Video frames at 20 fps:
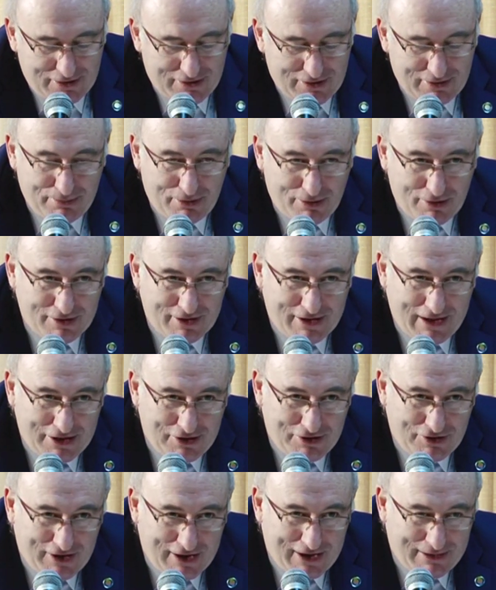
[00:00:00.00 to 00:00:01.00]
we support
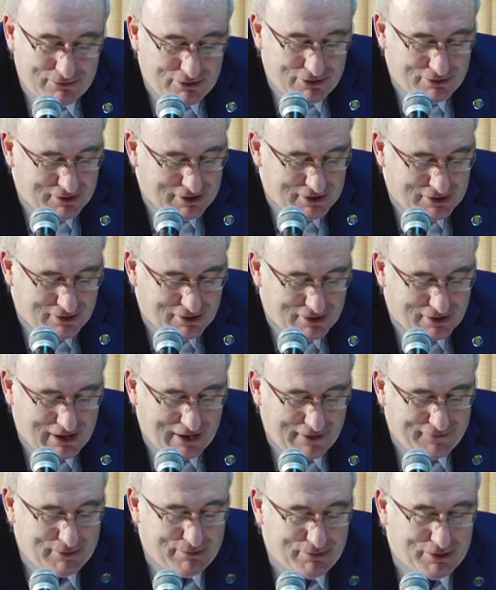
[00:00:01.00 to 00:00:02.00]
Kenya's aim to restore
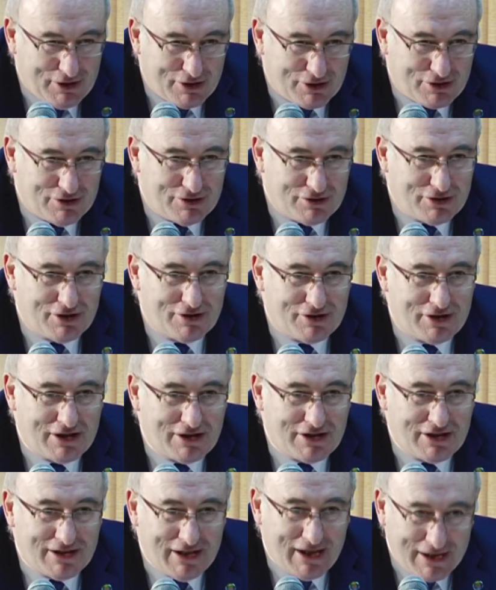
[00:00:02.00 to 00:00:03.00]
coffee production to your
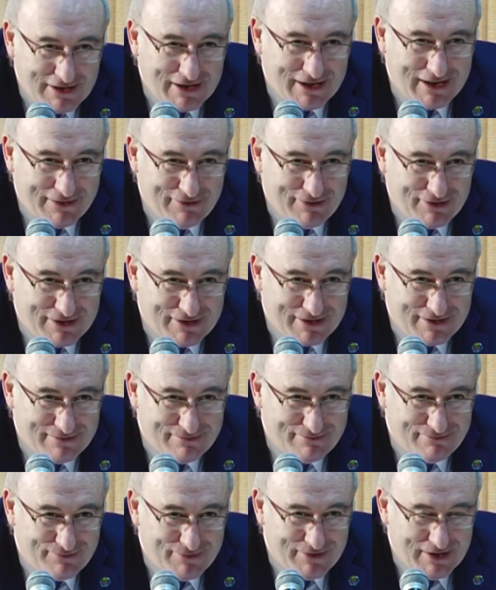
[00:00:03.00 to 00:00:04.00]
1990 levels.
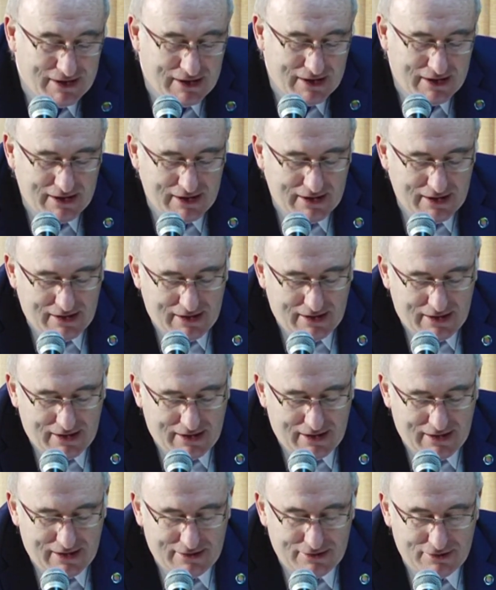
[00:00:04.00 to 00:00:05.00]

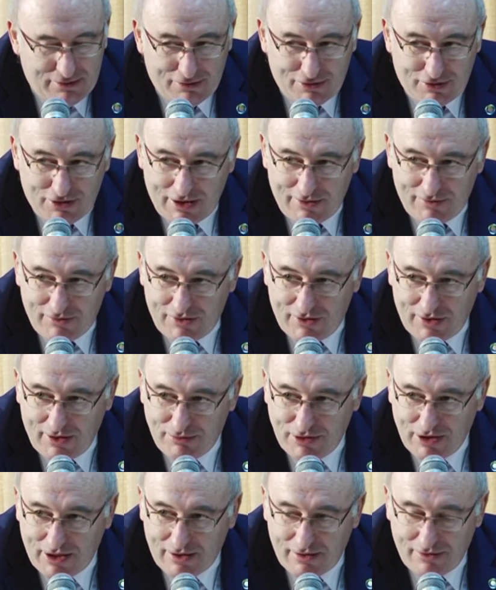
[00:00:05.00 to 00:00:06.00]
And to achieve this
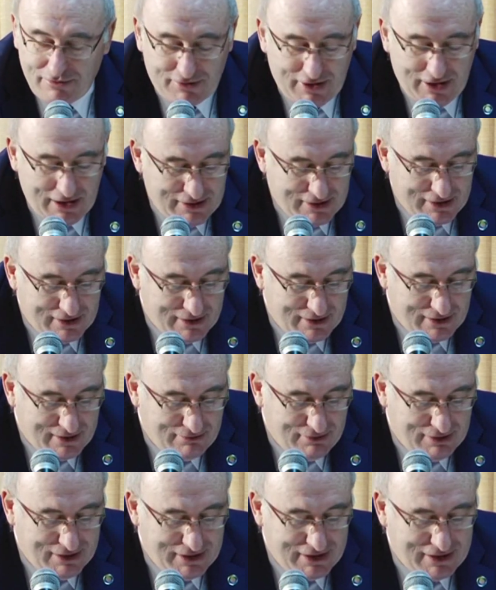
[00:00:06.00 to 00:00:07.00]
objective, Kenya
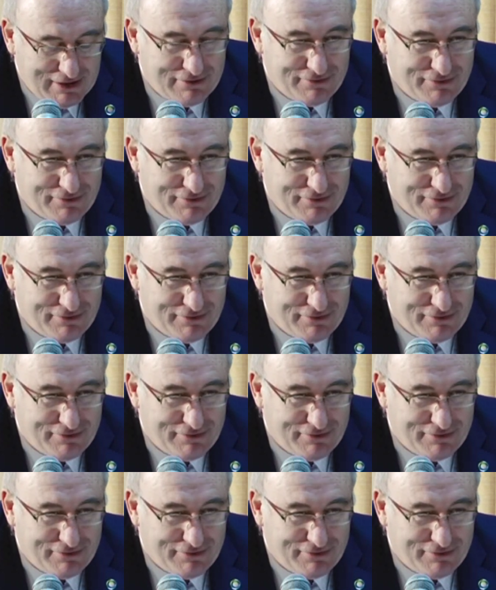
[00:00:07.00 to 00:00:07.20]
will need